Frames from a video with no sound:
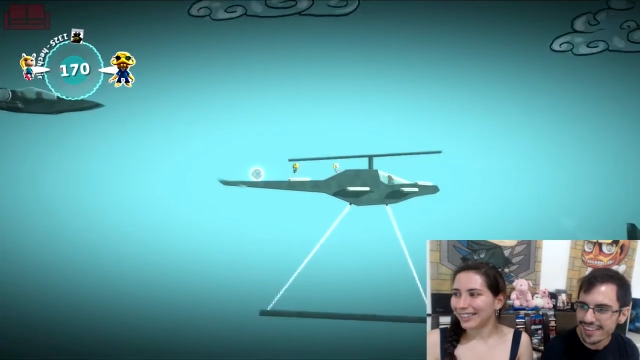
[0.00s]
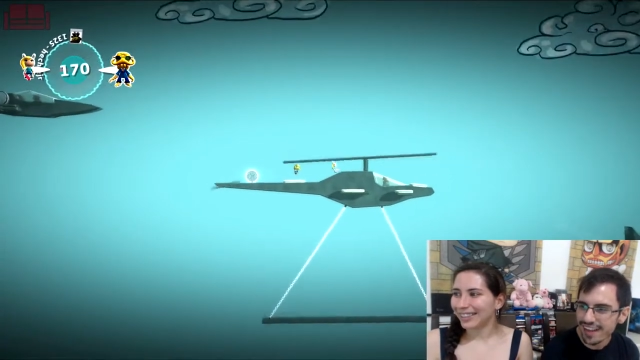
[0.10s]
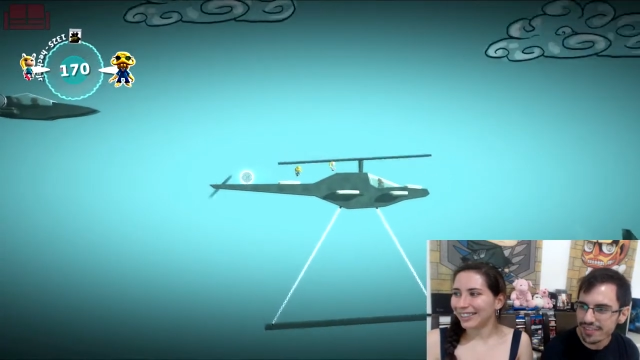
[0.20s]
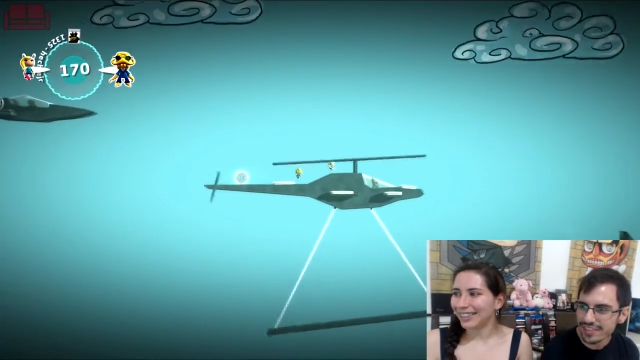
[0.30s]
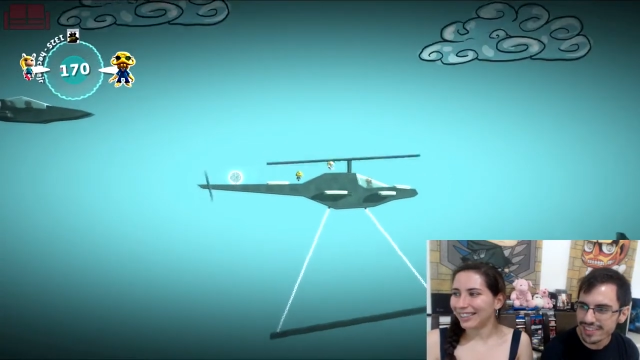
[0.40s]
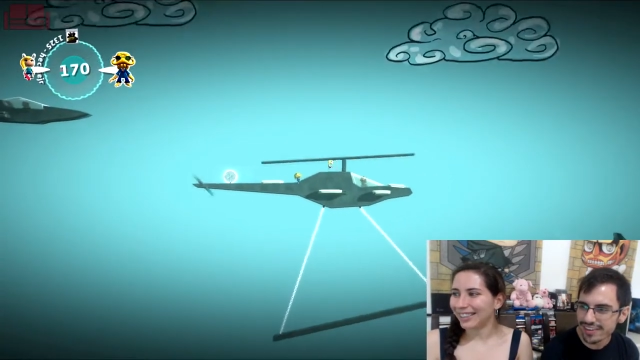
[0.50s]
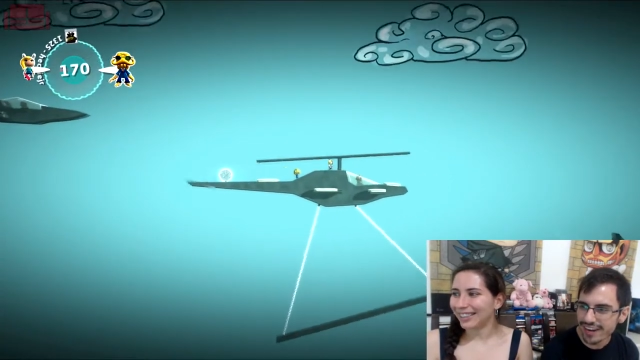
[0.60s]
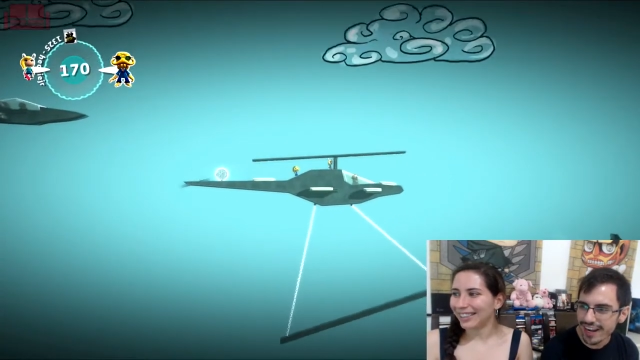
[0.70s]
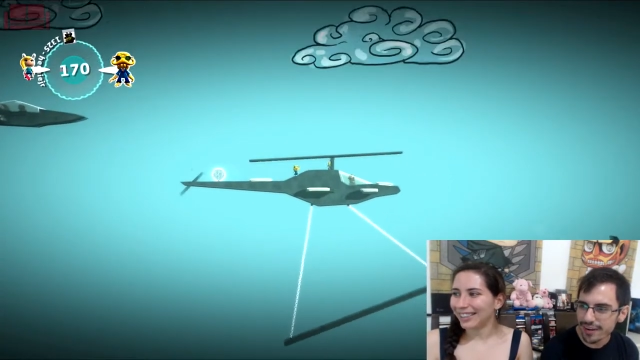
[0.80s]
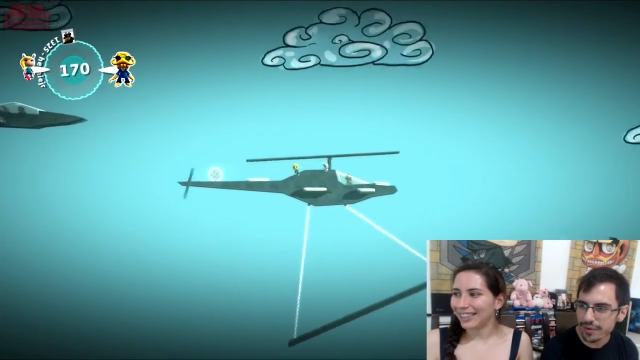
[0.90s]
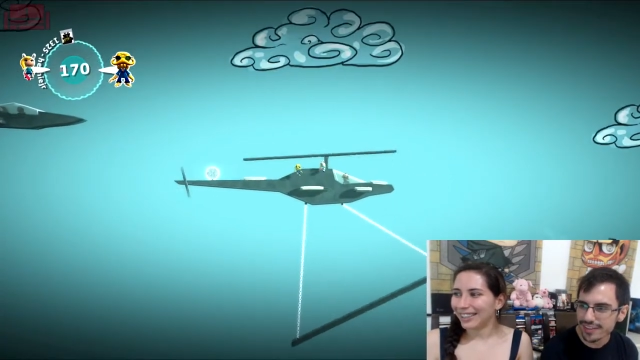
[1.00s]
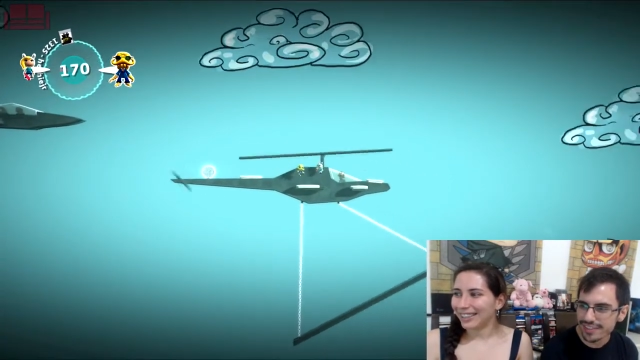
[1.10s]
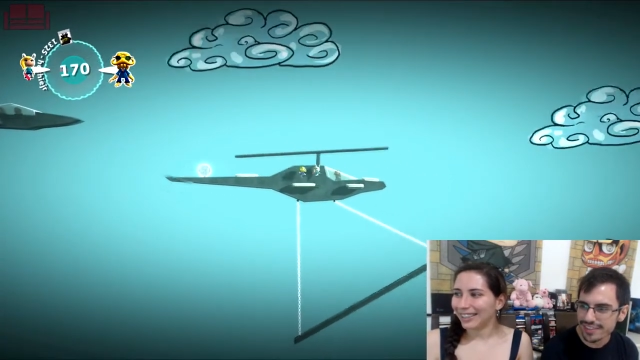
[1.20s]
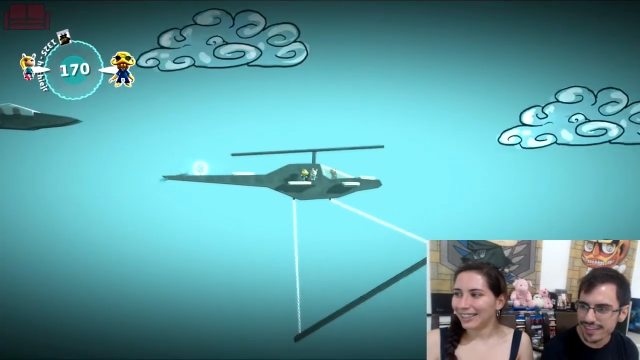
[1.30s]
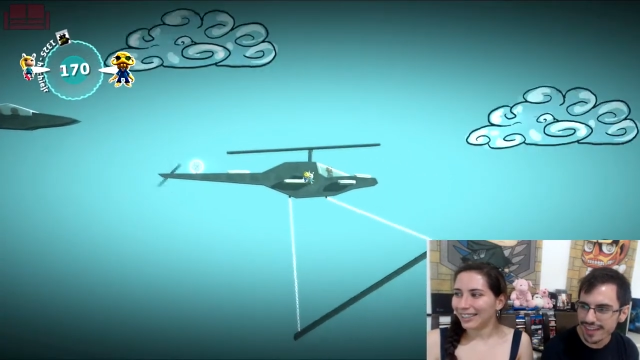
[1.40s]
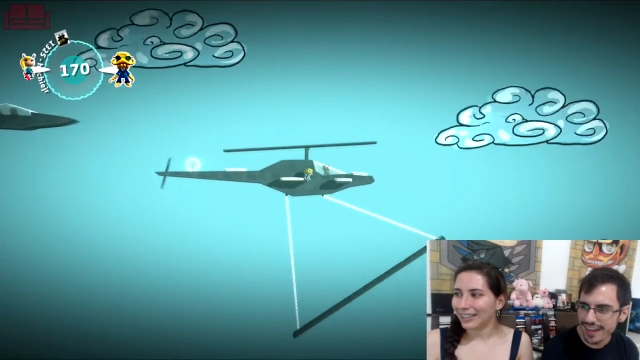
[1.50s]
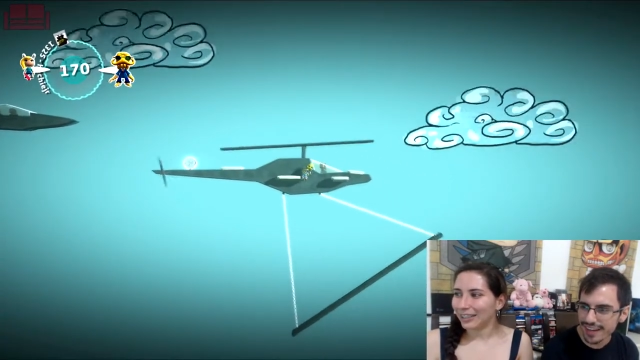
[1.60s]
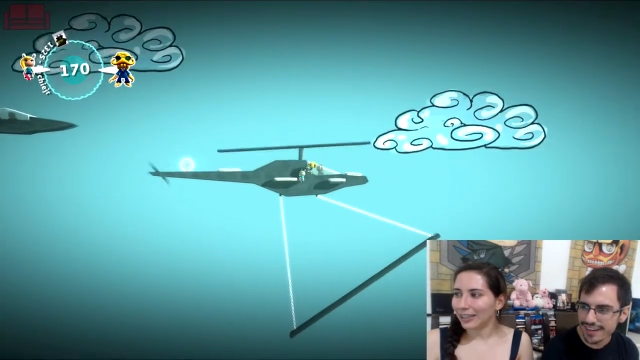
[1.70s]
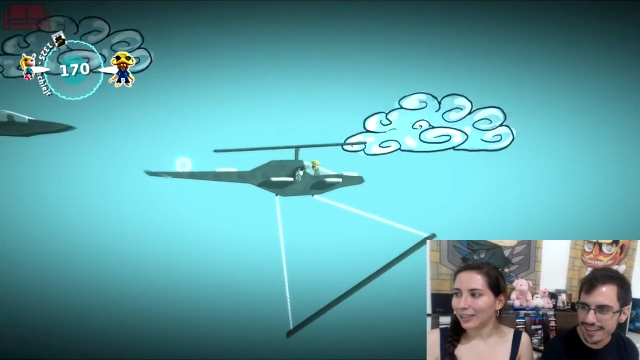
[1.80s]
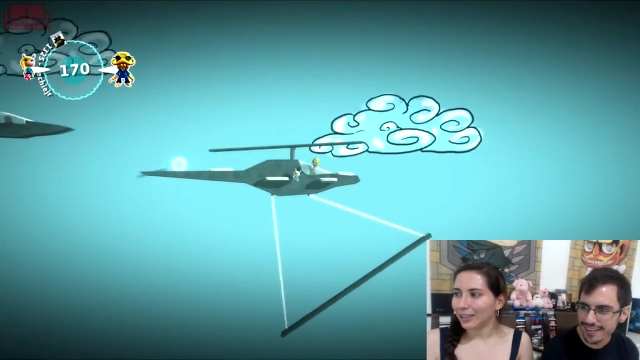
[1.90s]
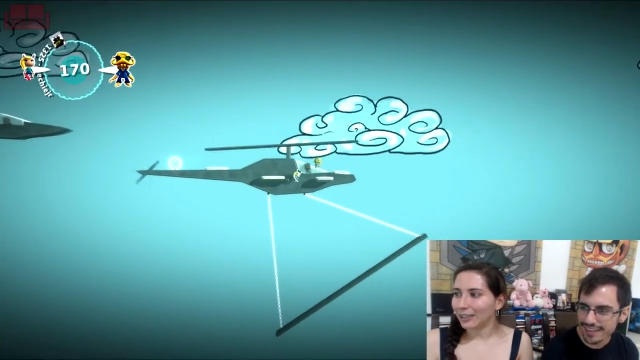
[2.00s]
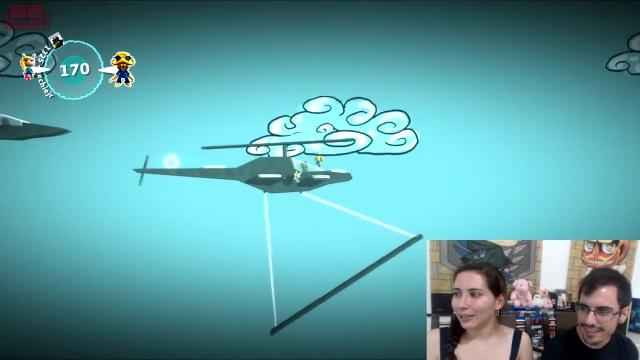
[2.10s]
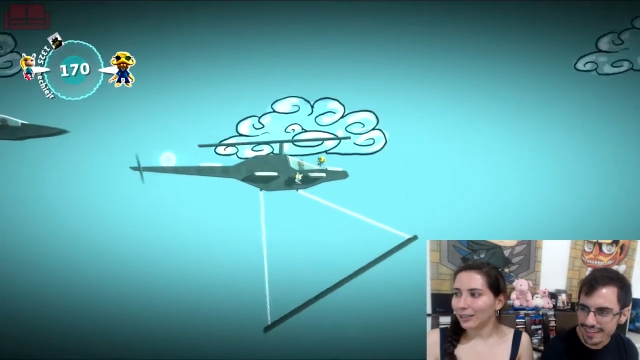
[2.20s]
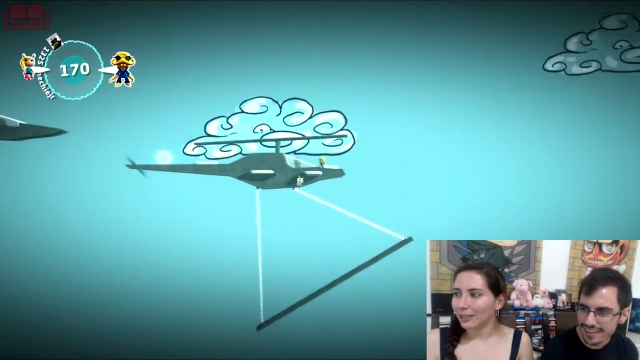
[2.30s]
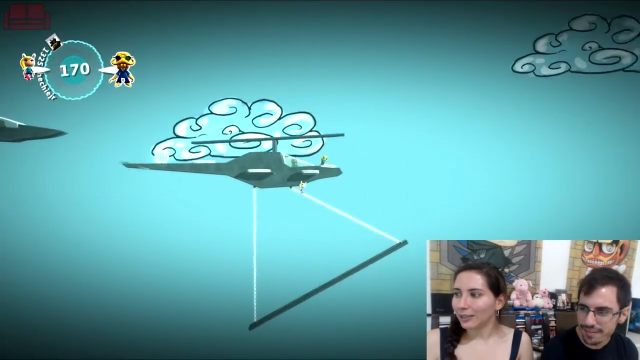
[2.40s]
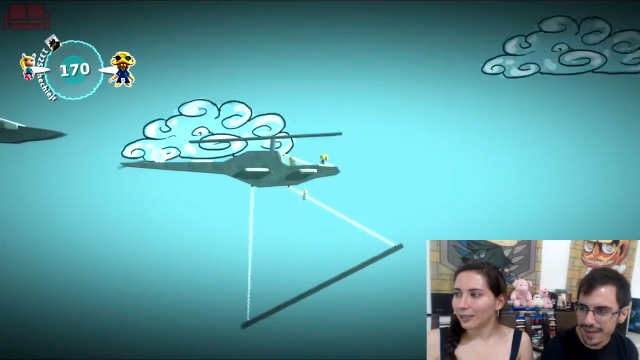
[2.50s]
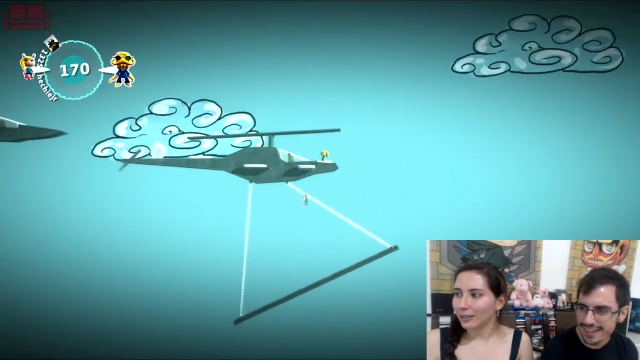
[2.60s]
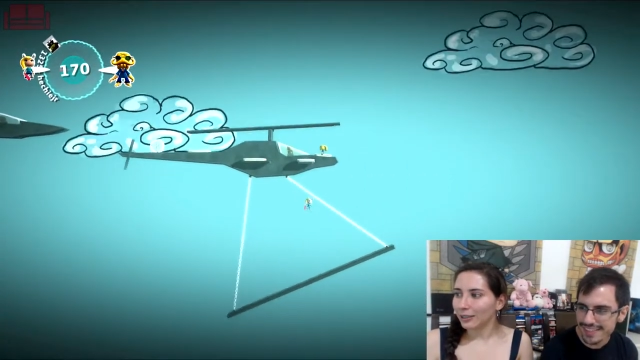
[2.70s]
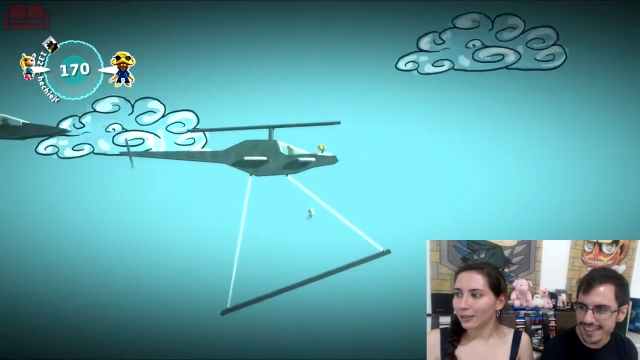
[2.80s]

Speaker 1: this level's incredible. It's even like, doesn't make